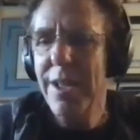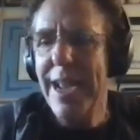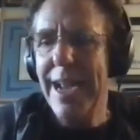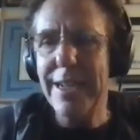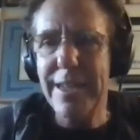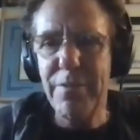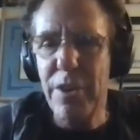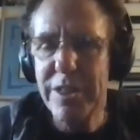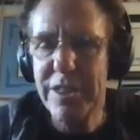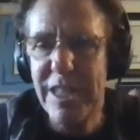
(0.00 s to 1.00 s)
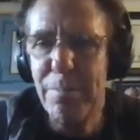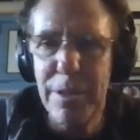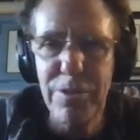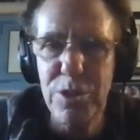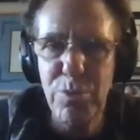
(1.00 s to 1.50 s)
and even our set
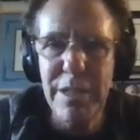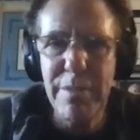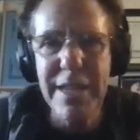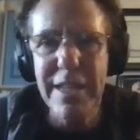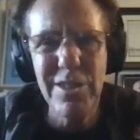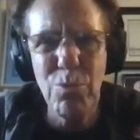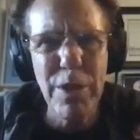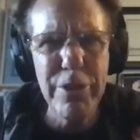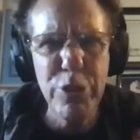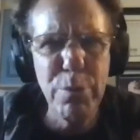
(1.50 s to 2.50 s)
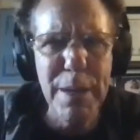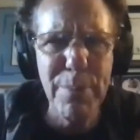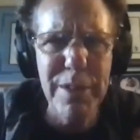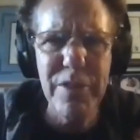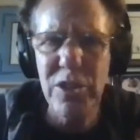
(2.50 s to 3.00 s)
builders, we're limiting it to one or two people
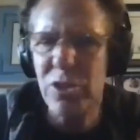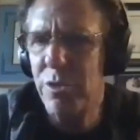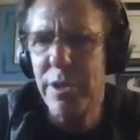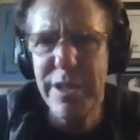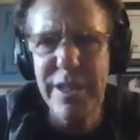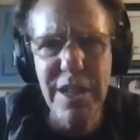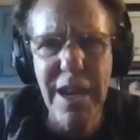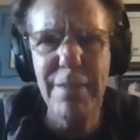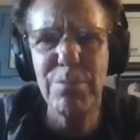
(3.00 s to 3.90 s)
in the studio at a time.